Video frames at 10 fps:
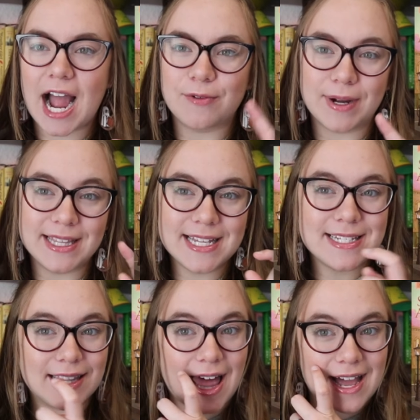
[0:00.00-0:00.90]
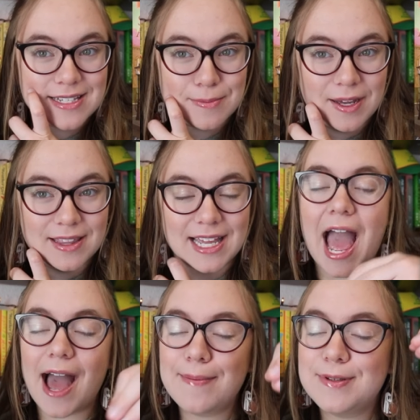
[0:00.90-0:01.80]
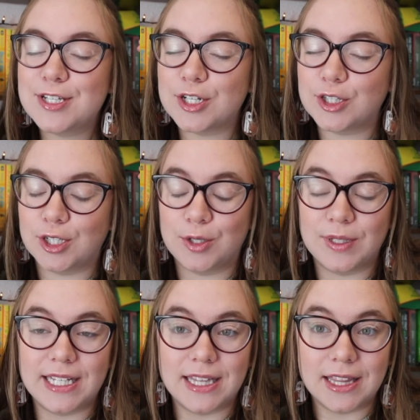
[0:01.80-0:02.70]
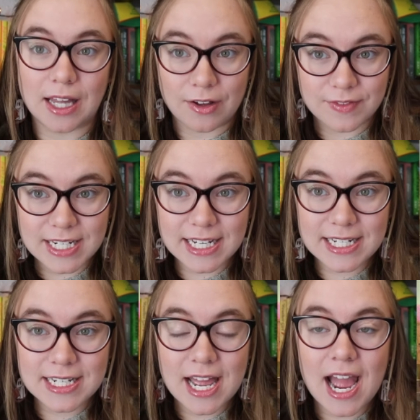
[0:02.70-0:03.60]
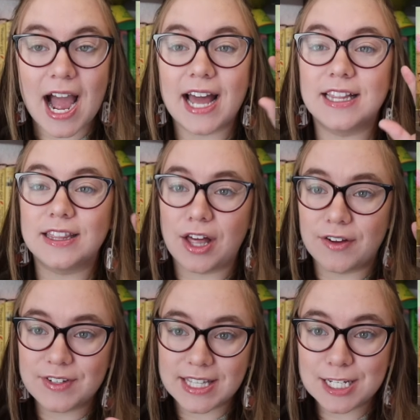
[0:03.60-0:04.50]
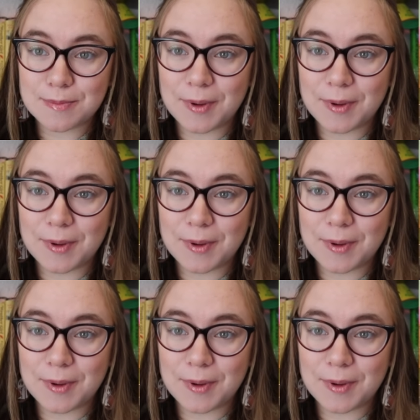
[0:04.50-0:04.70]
I read this last month, absolutely loved it. I loved this